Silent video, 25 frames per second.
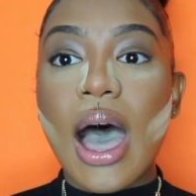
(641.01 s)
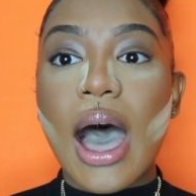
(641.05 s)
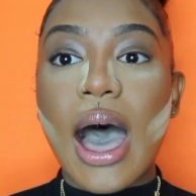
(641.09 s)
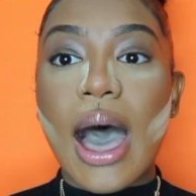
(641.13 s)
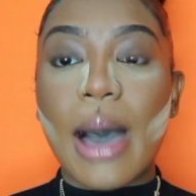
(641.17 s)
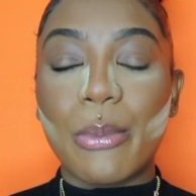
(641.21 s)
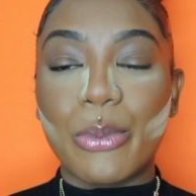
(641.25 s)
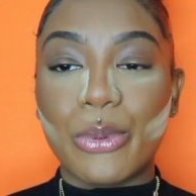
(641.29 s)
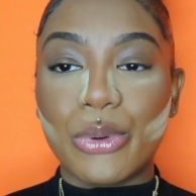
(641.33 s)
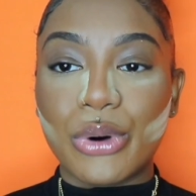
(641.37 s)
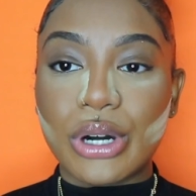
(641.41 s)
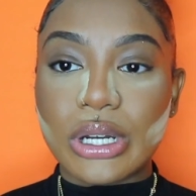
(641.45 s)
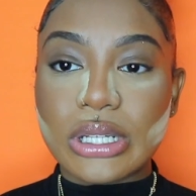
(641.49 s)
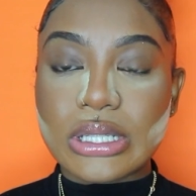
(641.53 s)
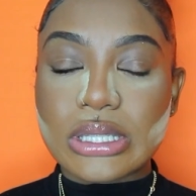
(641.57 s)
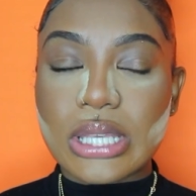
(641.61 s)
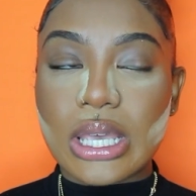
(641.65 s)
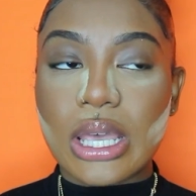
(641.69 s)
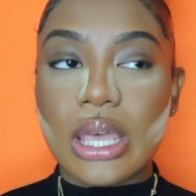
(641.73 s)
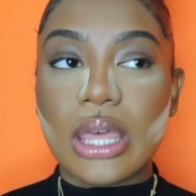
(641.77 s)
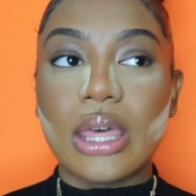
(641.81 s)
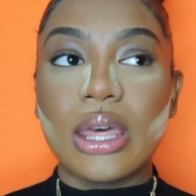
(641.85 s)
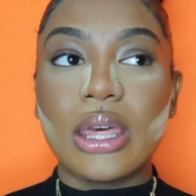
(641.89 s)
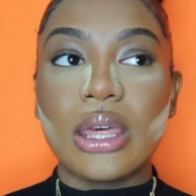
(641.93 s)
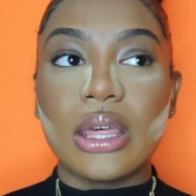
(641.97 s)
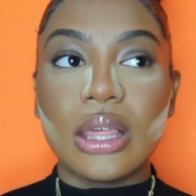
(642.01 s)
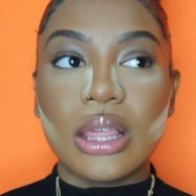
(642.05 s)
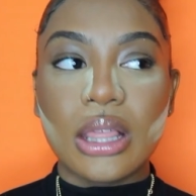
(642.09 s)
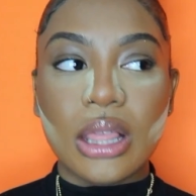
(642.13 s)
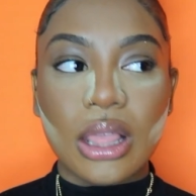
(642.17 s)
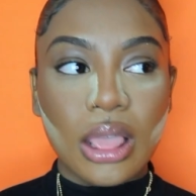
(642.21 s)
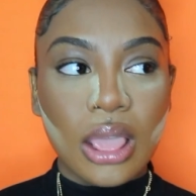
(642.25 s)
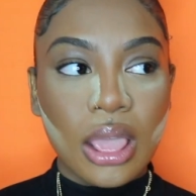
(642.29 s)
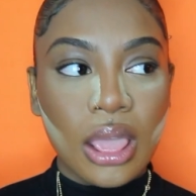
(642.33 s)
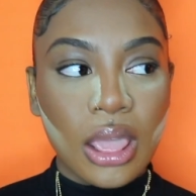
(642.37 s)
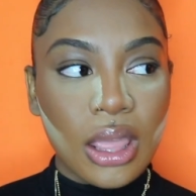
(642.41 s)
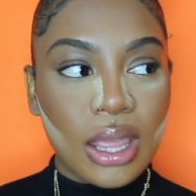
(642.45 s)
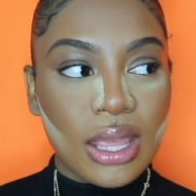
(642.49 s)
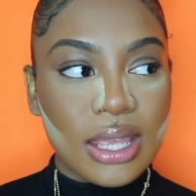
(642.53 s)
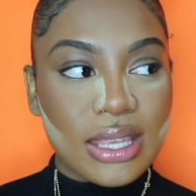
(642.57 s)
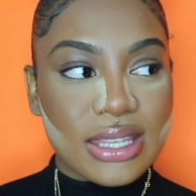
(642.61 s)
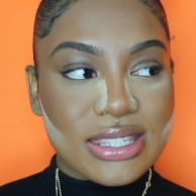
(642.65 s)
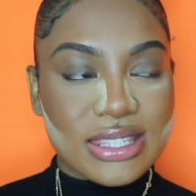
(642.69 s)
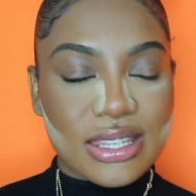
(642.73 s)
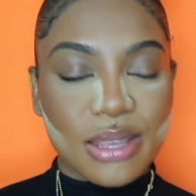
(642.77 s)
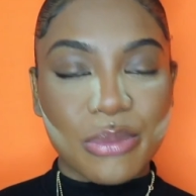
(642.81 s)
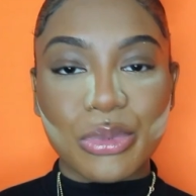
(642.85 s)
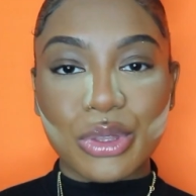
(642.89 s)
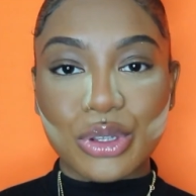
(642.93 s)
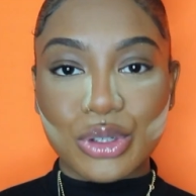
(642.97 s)
I bought
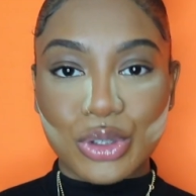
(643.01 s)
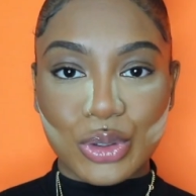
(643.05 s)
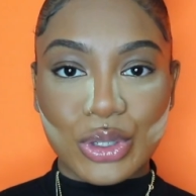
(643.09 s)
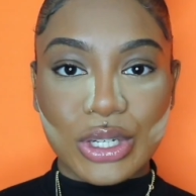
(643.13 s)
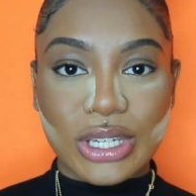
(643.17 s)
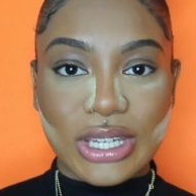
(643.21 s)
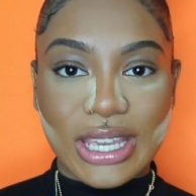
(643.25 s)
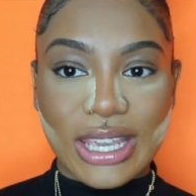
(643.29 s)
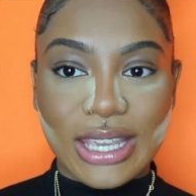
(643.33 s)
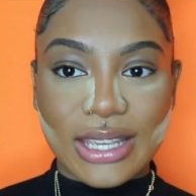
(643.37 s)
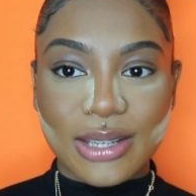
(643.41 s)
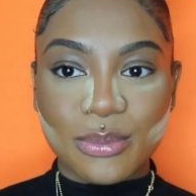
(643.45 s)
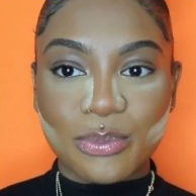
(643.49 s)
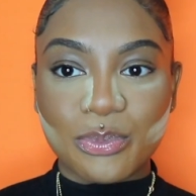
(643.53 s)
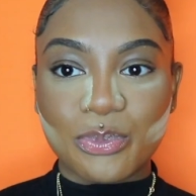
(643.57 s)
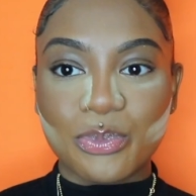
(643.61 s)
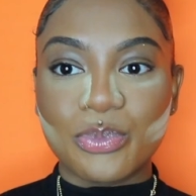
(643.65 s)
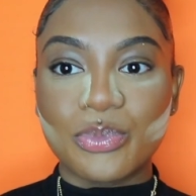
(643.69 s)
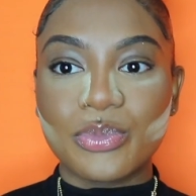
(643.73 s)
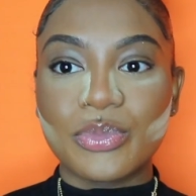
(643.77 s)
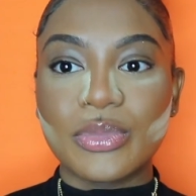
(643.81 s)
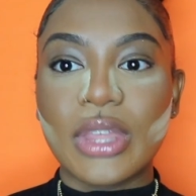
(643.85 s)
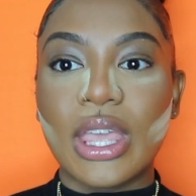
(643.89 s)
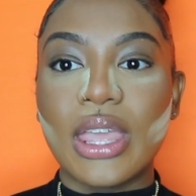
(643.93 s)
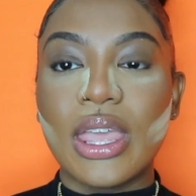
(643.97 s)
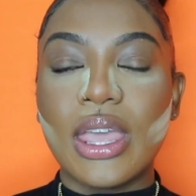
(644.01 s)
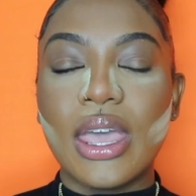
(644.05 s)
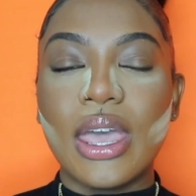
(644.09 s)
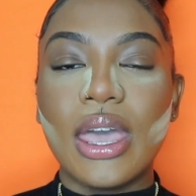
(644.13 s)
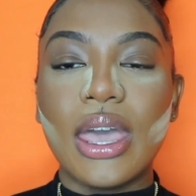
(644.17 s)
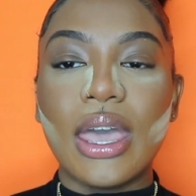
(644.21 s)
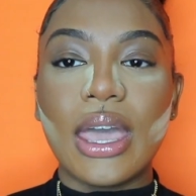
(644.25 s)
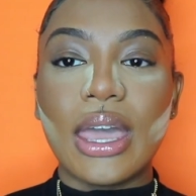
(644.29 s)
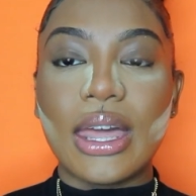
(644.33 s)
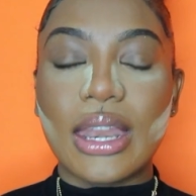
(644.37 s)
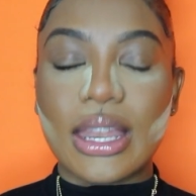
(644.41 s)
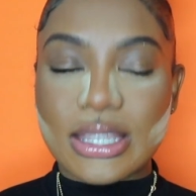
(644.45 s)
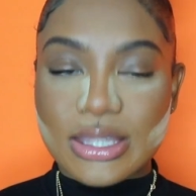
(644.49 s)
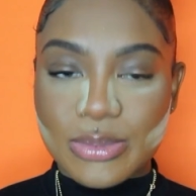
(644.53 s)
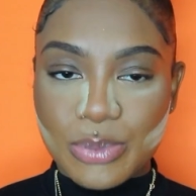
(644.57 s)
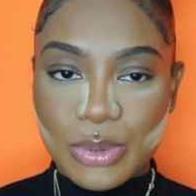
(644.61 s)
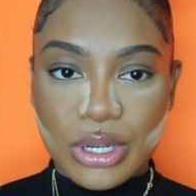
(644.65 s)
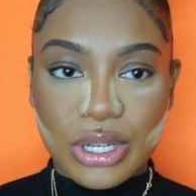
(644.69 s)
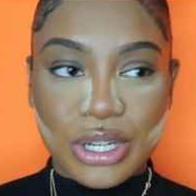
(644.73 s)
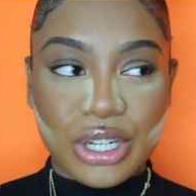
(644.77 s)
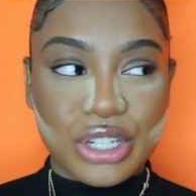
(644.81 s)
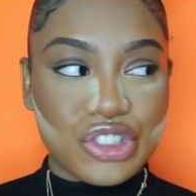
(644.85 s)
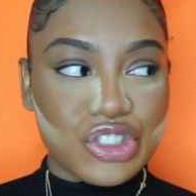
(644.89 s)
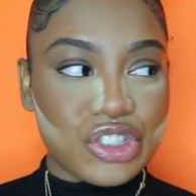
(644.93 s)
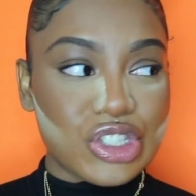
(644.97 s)
something new today, and I
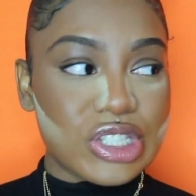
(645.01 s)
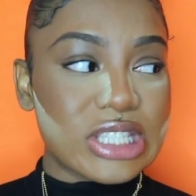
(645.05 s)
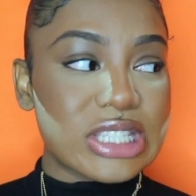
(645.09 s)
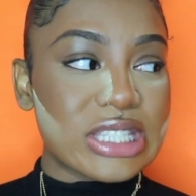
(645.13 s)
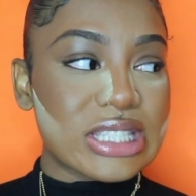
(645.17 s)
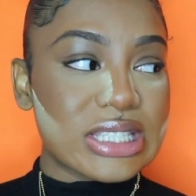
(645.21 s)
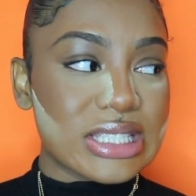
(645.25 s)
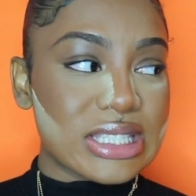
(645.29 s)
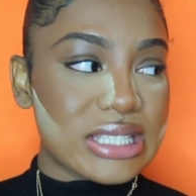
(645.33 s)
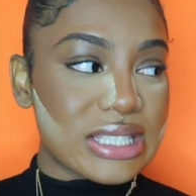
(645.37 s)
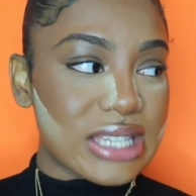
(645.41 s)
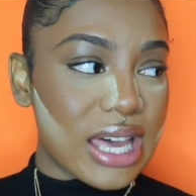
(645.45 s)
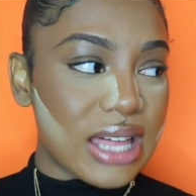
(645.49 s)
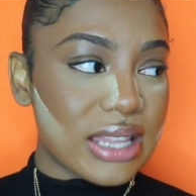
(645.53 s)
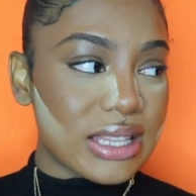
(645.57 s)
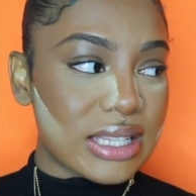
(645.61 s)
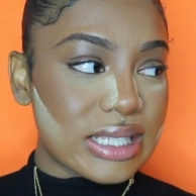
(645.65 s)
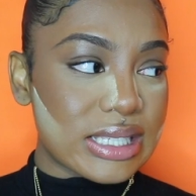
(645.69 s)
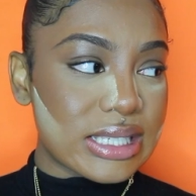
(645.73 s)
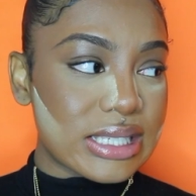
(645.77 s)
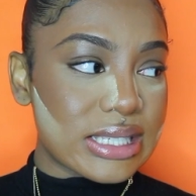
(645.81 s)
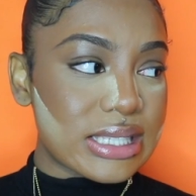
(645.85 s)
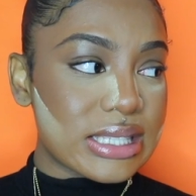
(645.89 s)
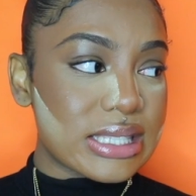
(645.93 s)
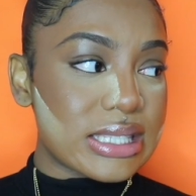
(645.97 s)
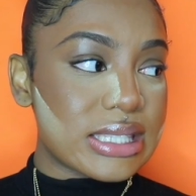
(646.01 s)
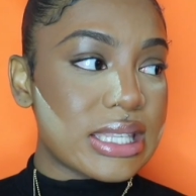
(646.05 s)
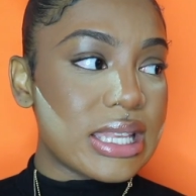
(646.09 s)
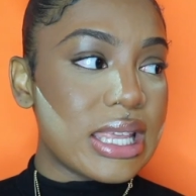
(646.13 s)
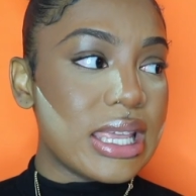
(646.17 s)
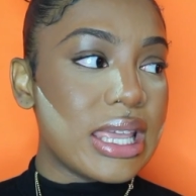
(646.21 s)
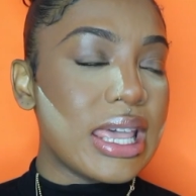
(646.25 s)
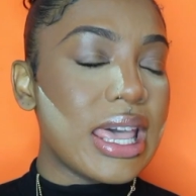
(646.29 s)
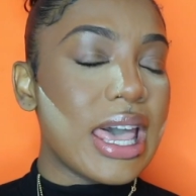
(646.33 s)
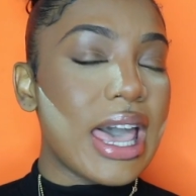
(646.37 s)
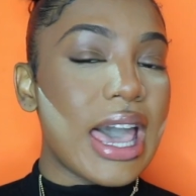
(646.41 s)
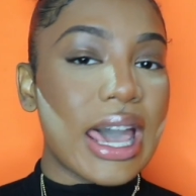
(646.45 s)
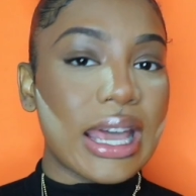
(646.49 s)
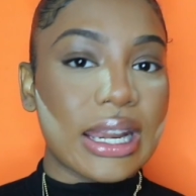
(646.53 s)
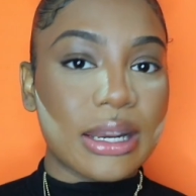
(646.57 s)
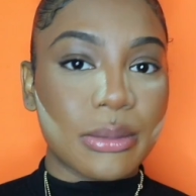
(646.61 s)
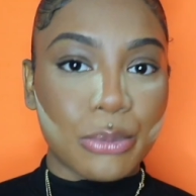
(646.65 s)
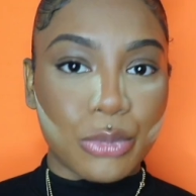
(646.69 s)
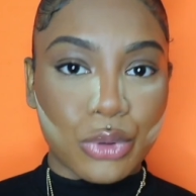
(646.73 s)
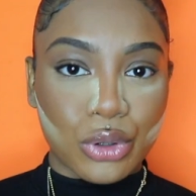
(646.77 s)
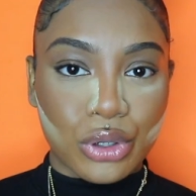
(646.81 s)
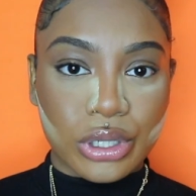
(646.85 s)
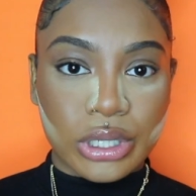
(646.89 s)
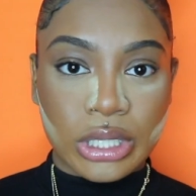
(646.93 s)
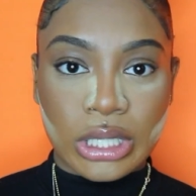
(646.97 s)
spent $160 at a
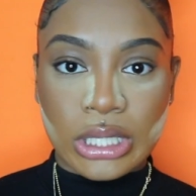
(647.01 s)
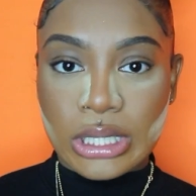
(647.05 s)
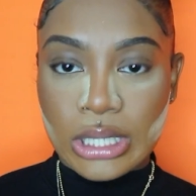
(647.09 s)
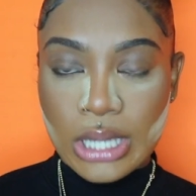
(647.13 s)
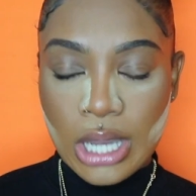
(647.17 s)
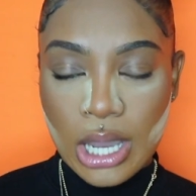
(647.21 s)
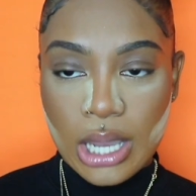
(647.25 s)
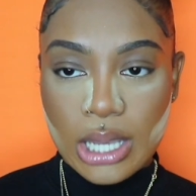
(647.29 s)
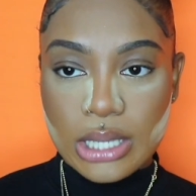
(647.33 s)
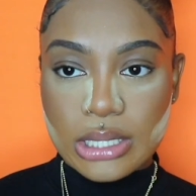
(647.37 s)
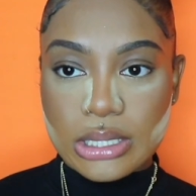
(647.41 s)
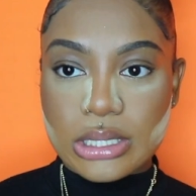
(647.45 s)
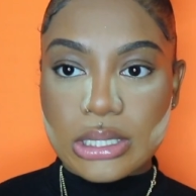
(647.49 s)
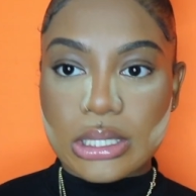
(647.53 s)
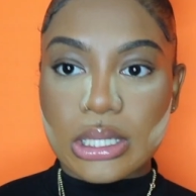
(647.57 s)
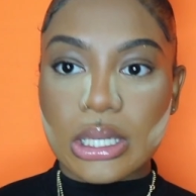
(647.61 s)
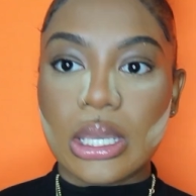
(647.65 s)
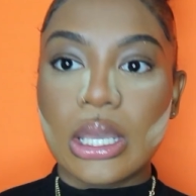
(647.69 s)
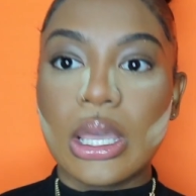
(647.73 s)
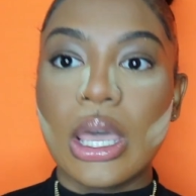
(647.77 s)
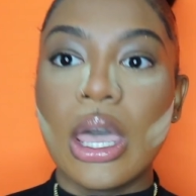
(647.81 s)
mall kiosk